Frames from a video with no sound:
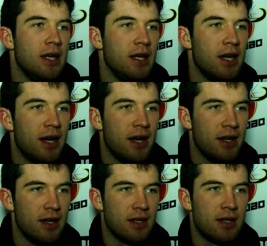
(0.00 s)
Yeah,
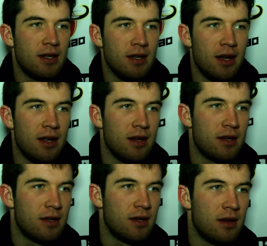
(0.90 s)
it is.
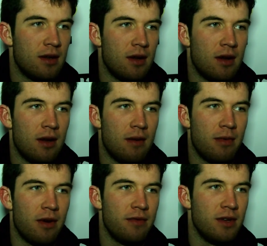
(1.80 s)
But
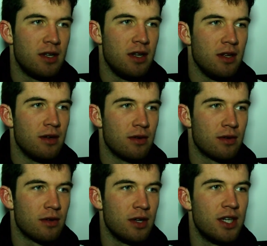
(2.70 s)
obviously
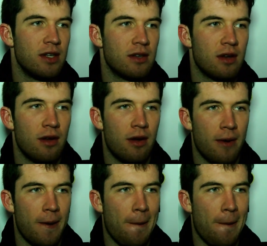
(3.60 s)
those conditions are not